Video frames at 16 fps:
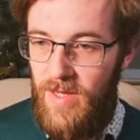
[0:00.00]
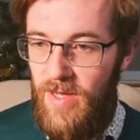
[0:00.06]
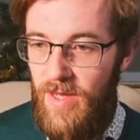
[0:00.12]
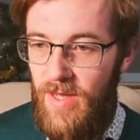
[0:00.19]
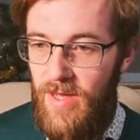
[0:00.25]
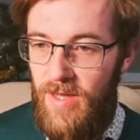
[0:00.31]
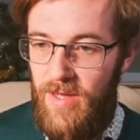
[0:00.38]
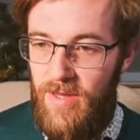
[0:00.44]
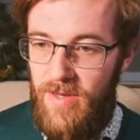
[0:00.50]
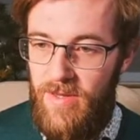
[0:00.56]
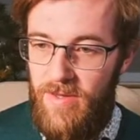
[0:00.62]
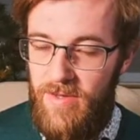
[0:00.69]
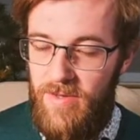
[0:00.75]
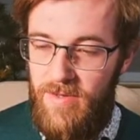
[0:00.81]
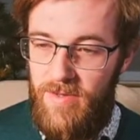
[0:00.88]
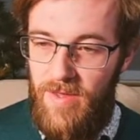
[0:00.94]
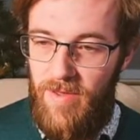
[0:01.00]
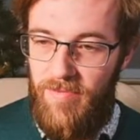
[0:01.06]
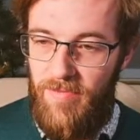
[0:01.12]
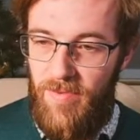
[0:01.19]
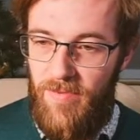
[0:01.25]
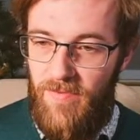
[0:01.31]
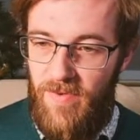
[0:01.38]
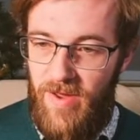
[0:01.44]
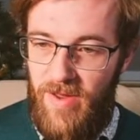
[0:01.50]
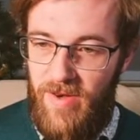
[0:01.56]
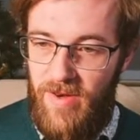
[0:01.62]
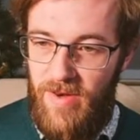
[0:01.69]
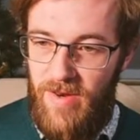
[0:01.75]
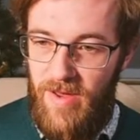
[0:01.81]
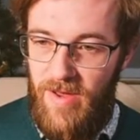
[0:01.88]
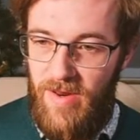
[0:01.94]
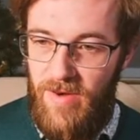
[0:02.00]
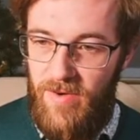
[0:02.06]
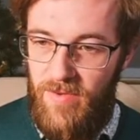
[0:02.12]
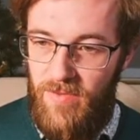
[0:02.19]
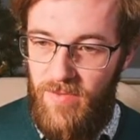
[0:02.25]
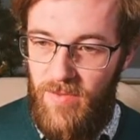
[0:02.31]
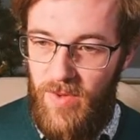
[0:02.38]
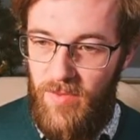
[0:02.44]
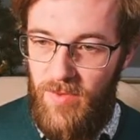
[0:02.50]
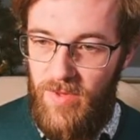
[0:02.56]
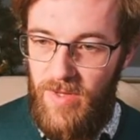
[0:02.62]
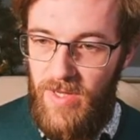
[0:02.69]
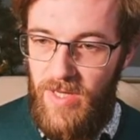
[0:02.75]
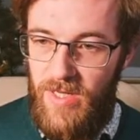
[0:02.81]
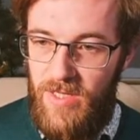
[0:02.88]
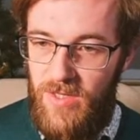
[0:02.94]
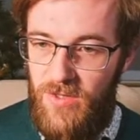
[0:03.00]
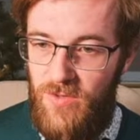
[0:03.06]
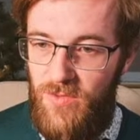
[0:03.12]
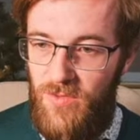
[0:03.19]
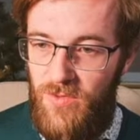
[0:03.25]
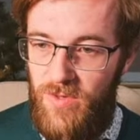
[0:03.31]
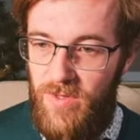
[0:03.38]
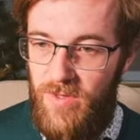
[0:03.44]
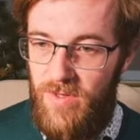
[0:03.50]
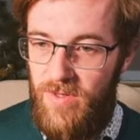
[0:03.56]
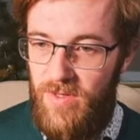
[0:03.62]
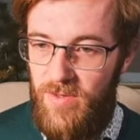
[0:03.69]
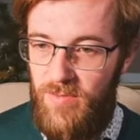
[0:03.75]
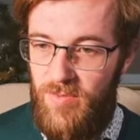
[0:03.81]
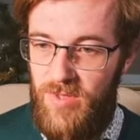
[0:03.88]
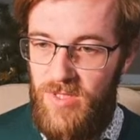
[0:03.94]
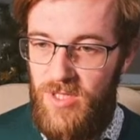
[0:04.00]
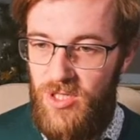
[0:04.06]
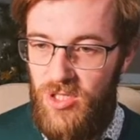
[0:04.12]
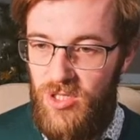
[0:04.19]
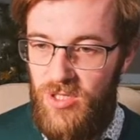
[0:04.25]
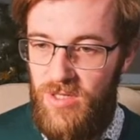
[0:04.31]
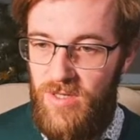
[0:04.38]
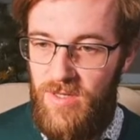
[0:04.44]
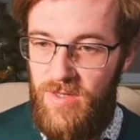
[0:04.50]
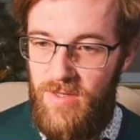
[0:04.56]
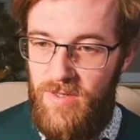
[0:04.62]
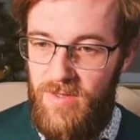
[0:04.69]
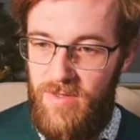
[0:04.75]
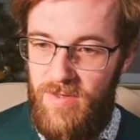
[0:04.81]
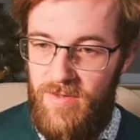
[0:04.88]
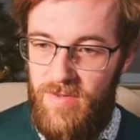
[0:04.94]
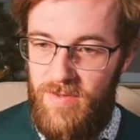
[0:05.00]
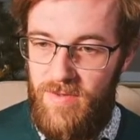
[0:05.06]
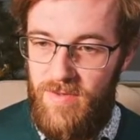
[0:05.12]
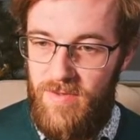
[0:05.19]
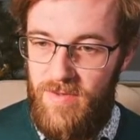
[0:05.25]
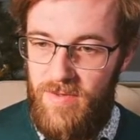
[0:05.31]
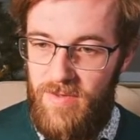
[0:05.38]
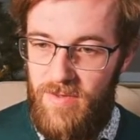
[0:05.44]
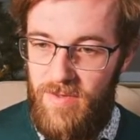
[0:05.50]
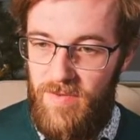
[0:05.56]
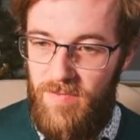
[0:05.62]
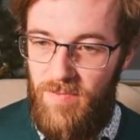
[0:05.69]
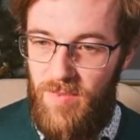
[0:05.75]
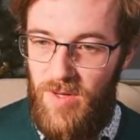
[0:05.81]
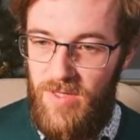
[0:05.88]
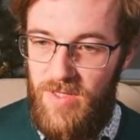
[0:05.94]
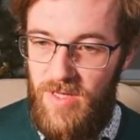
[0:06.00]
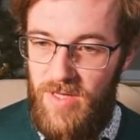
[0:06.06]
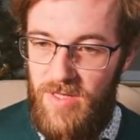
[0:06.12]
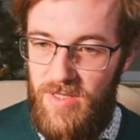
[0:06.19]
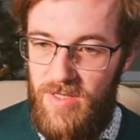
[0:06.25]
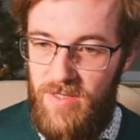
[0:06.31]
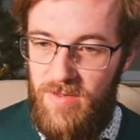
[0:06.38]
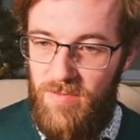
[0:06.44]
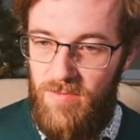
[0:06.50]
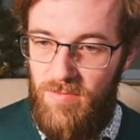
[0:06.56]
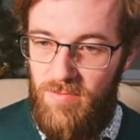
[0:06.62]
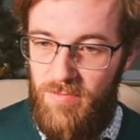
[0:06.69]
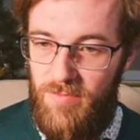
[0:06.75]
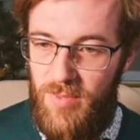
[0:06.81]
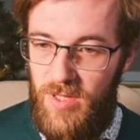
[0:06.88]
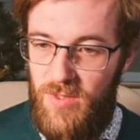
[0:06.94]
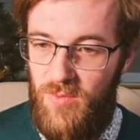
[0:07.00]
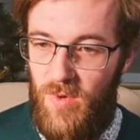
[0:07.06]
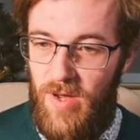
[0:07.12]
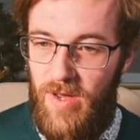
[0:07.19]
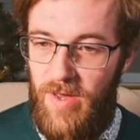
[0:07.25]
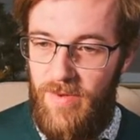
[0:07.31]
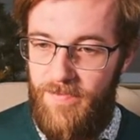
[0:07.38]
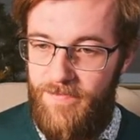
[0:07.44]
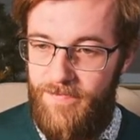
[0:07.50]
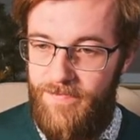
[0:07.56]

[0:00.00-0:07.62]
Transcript: And if we find a 9, we will include the position pos x, pos y.